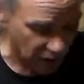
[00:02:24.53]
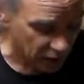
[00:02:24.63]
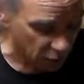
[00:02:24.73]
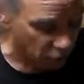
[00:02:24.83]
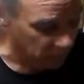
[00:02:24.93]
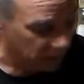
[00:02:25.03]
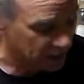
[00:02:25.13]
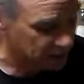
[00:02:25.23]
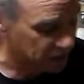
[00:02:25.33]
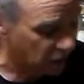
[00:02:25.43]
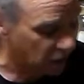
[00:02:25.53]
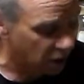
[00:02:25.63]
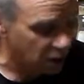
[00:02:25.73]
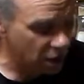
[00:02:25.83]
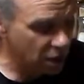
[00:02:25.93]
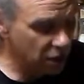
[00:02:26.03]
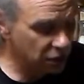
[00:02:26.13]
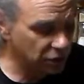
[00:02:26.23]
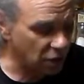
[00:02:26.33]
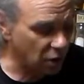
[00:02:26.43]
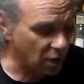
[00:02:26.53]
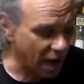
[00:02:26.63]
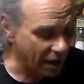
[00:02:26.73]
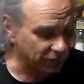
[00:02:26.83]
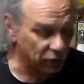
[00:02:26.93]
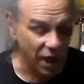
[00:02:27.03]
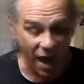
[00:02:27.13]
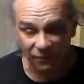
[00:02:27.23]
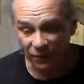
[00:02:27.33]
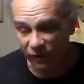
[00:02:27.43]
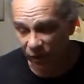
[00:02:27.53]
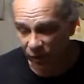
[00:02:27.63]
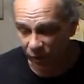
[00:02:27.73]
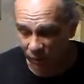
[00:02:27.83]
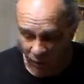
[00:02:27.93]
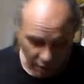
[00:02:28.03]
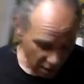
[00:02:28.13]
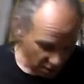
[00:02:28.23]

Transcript: like a normal ACR. So after having to